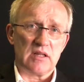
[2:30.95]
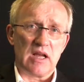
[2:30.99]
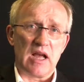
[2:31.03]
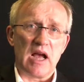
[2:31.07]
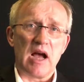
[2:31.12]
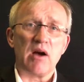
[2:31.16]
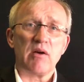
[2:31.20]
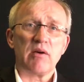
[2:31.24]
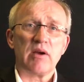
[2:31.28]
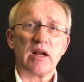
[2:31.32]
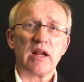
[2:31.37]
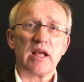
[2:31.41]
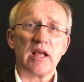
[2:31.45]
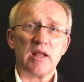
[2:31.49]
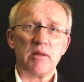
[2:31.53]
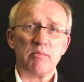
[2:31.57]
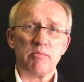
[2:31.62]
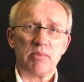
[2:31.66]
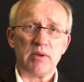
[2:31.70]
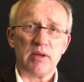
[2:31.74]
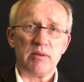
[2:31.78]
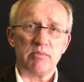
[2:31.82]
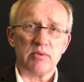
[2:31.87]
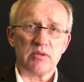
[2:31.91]
How can I
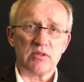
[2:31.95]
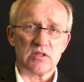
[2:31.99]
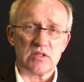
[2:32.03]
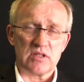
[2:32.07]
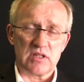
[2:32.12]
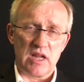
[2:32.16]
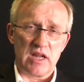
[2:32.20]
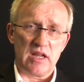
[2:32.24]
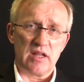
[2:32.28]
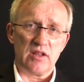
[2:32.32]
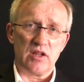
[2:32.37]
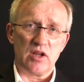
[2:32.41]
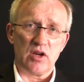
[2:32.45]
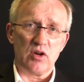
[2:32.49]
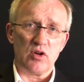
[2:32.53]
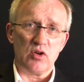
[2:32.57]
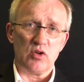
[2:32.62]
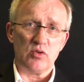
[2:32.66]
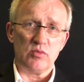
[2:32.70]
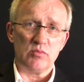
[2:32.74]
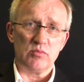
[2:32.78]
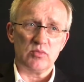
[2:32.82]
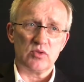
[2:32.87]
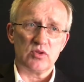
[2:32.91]
help people stay in their
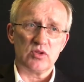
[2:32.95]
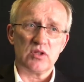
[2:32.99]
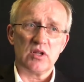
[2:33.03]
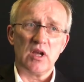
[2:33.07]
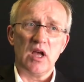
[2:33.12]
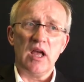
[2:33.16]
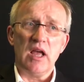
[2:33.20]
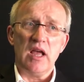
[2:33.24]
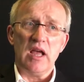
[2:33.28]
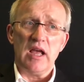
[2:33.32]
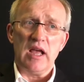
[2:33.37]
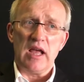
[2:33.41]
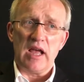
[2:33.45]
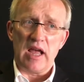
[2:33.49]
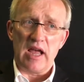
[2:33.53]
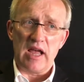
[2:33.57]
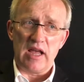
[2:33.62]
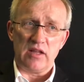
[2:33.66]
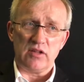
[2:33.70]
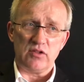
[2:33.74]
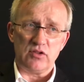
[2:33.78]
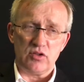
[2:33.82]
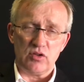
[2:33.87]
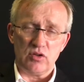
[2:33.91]
homes
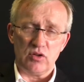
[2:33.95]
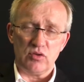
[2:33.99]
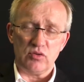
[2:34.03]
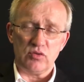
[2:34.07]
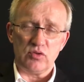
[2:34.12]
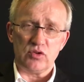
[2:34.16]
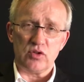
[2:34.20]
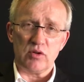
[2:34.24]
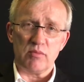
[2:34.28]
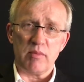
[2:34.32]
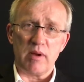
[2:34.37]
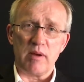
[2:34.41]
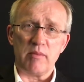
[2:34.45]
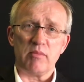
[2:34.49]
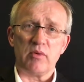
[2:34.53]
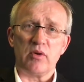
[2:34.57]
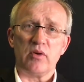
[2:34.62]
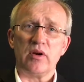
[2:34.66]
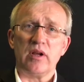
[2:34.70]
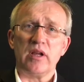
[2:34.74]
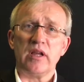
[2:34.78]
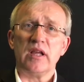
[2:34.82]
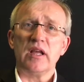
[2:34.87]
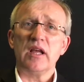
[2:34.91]
as you lose your
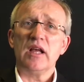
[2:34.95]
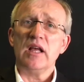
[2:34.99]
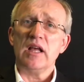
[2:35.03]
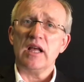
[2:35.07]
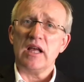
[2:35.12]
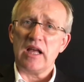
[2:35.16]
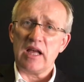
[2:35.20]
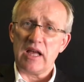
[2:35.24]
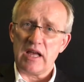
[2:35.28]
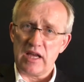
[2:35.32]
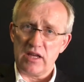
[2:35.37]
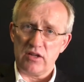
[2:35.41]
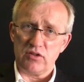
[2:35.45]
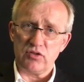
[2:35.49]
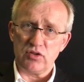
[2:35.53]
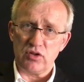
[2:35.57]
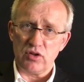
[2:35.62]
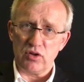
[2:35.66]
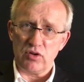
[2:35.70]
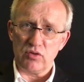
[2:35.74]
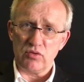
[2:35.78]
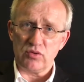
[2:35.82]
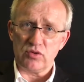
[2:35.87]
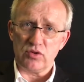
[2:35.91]
memory, as you
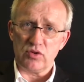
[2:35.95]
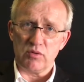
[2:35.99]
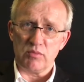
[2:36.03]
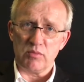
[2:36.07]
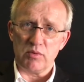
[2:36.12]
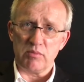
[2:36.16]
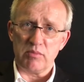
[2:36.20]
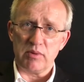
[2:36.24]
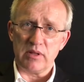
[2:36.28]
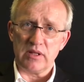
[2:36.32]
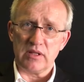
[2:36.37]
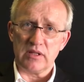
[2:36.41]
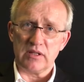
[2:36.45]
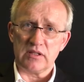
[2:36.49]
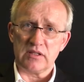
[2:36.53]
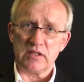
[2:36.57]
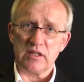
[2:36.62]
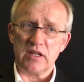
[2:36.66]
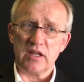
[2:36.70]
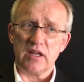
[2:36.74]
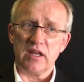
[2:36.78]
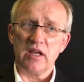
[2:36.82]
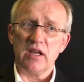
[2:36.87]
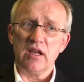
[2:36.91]
lose your
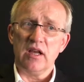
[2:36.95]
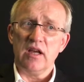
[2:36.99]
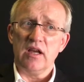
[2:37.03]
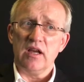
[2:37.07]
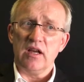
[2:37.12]
mobility,